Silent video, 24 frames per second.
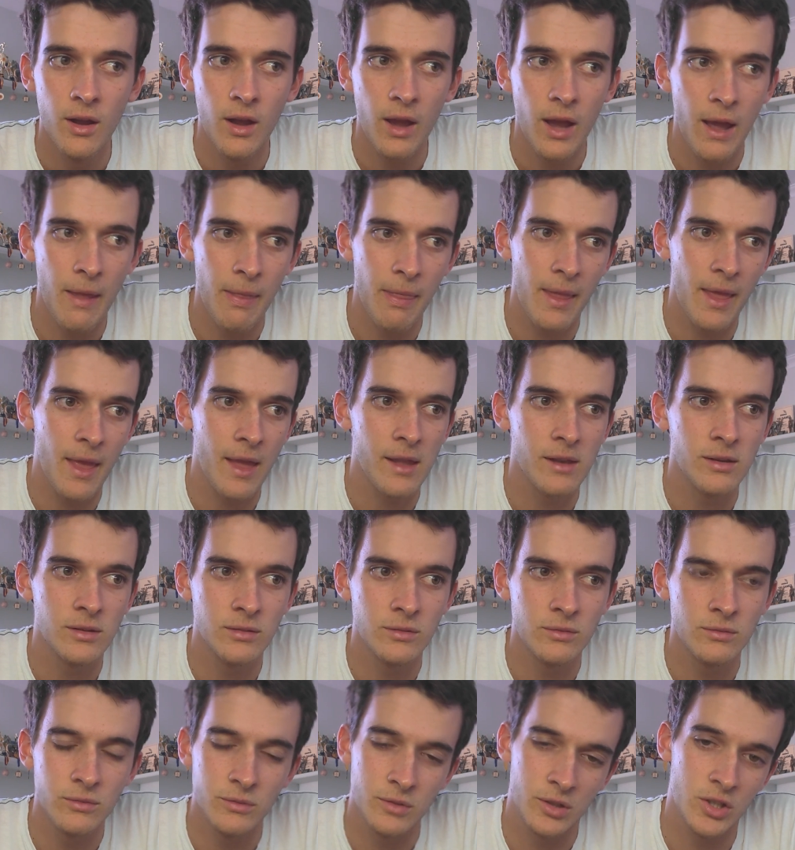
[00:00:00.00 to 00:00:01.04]
And
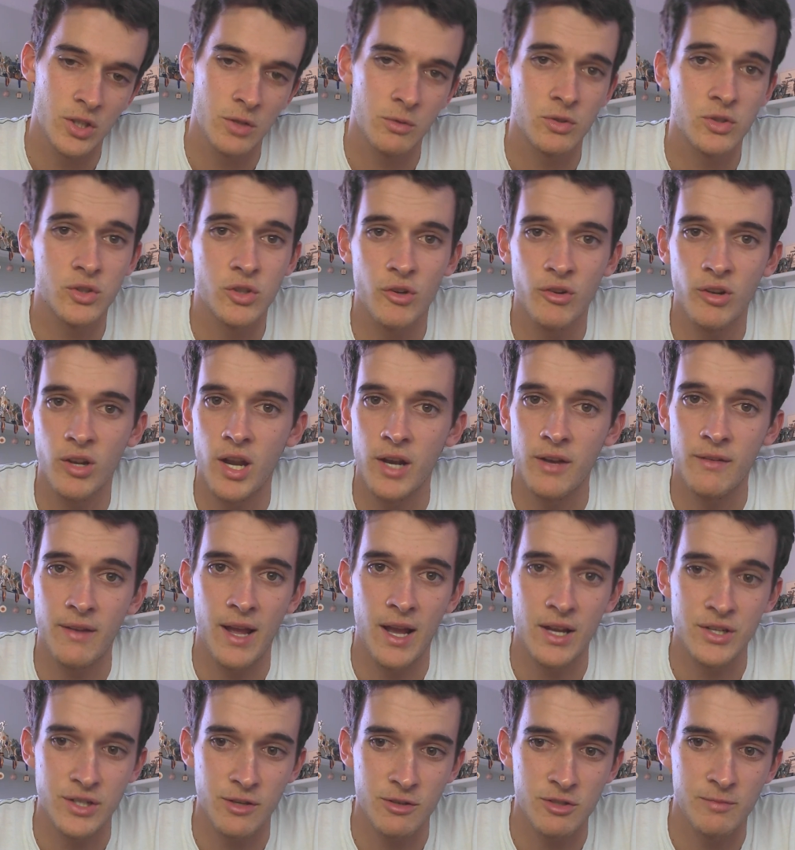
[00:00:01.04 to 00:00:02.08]
then we can do a storyline of
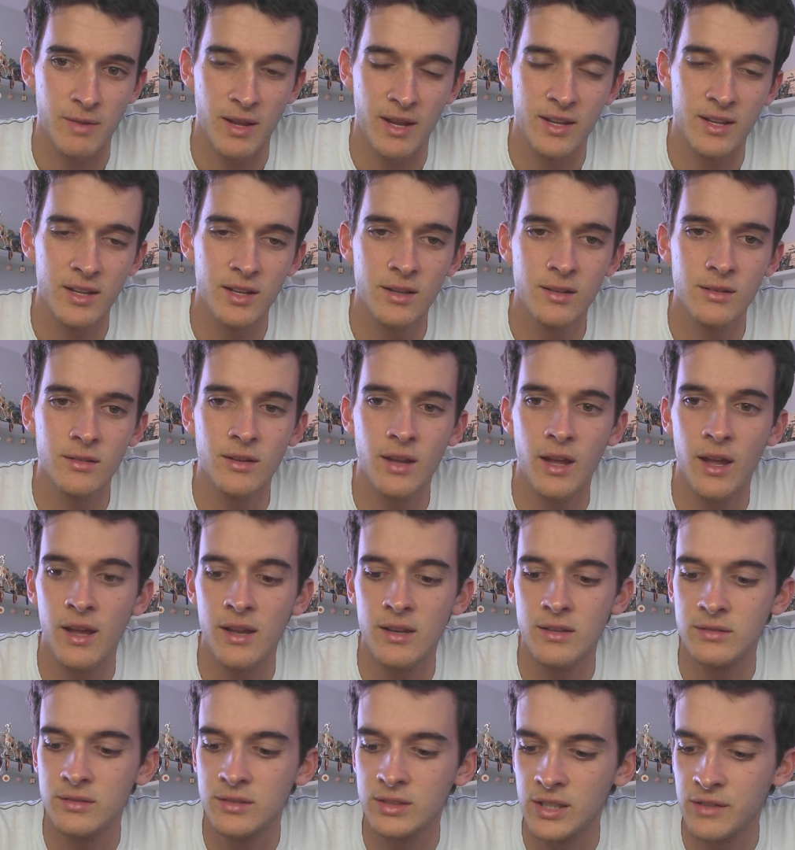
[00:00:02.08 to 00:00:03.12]
how she comes back in.
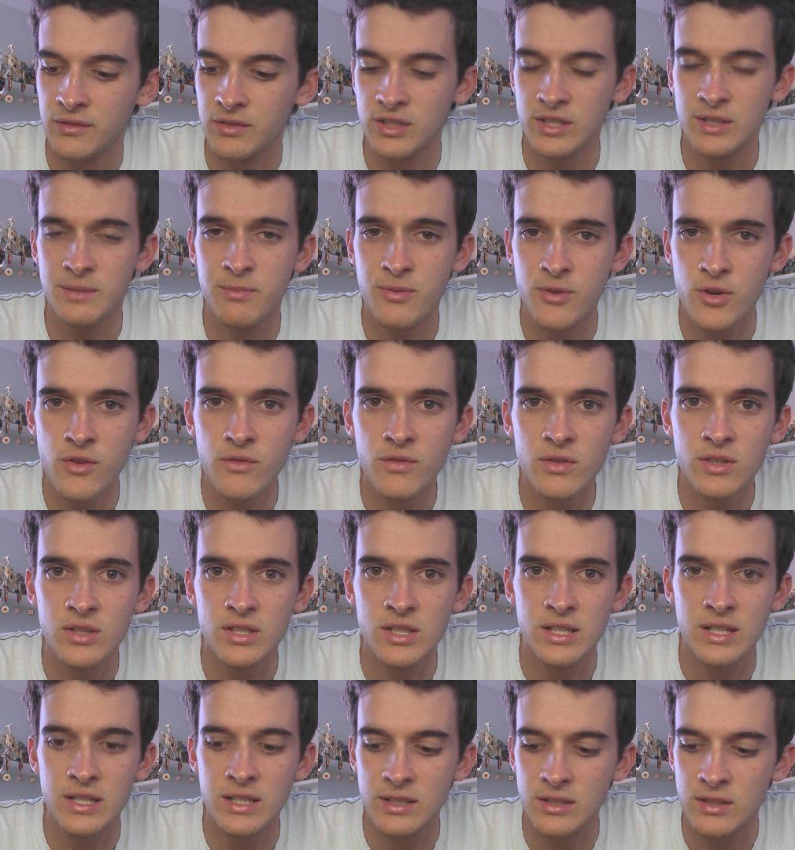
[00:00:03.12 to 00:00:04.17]
And if she's proven
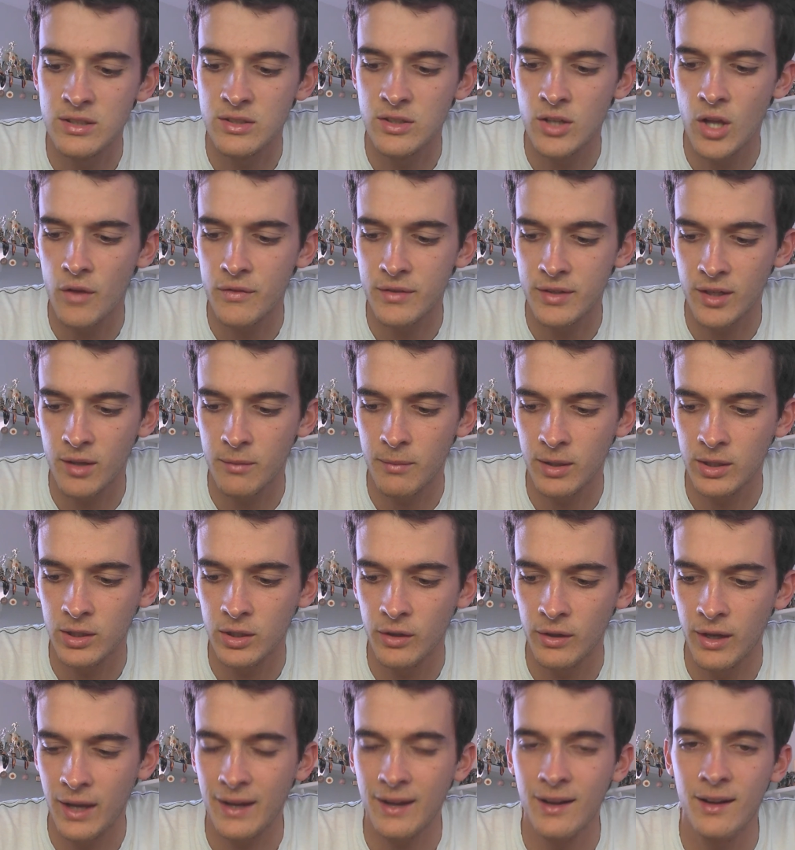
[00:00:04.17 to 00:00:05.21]
she deserves to come back
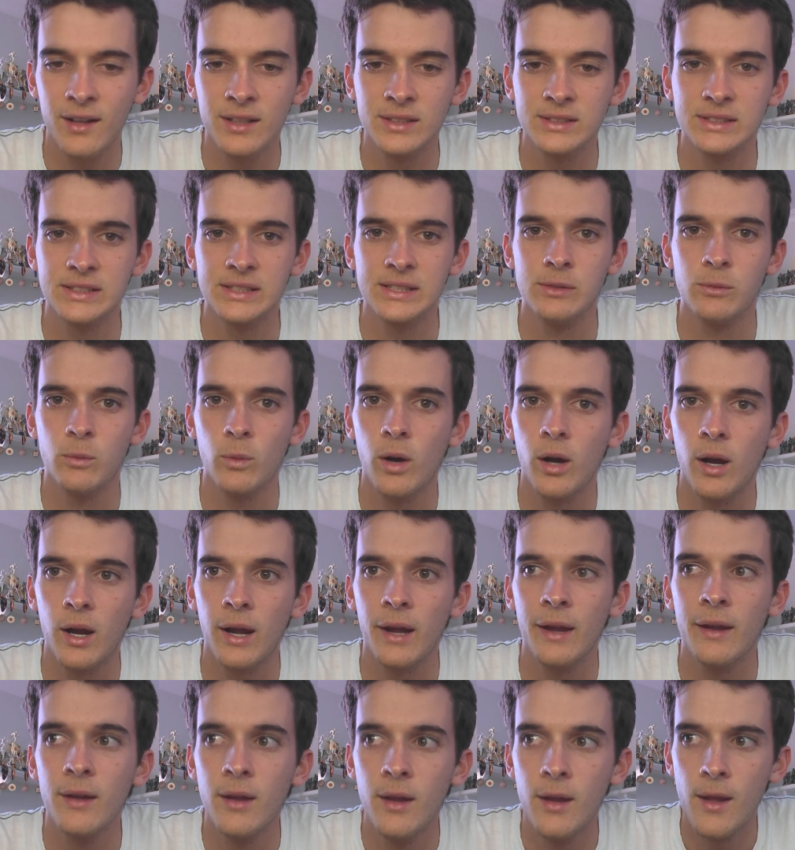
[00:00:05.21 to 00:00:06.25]
on, I can't see
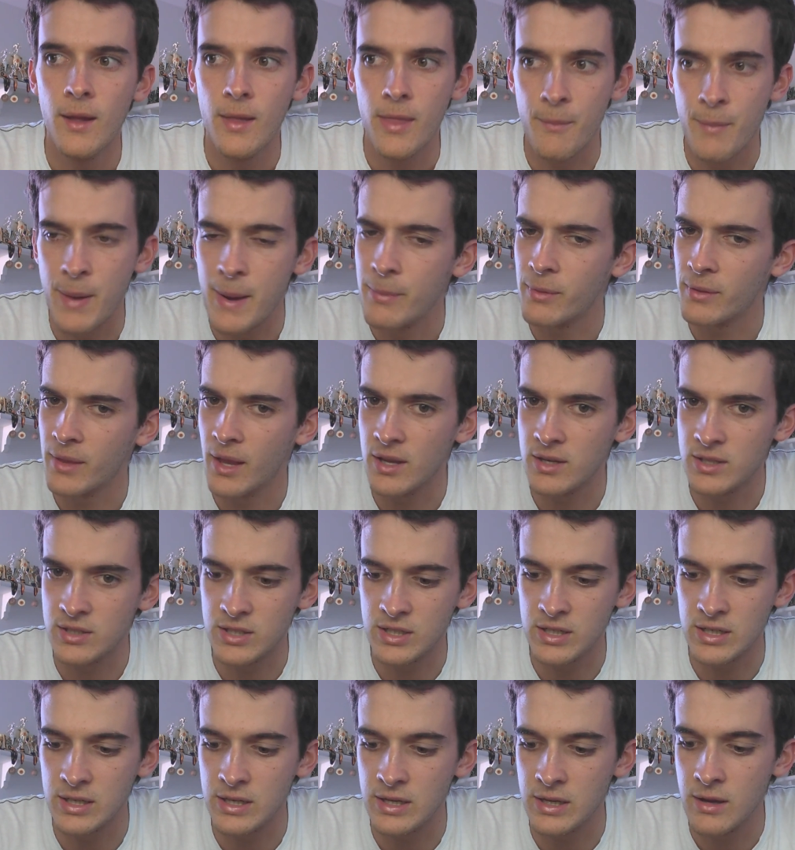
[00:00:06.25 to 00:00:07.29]
why the people that
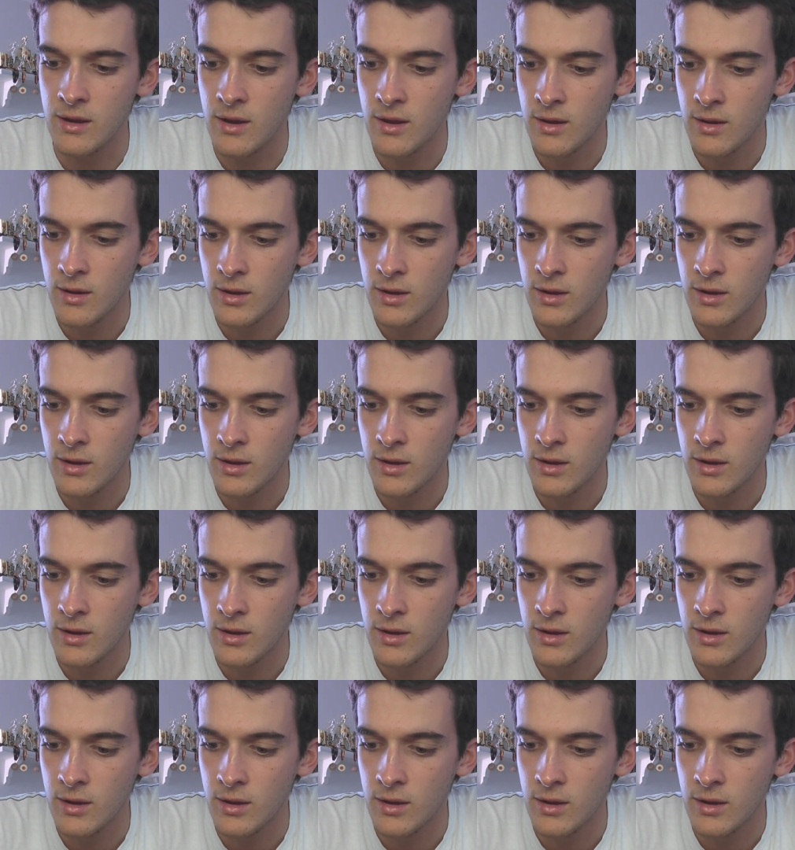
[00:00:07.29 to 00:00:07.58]
she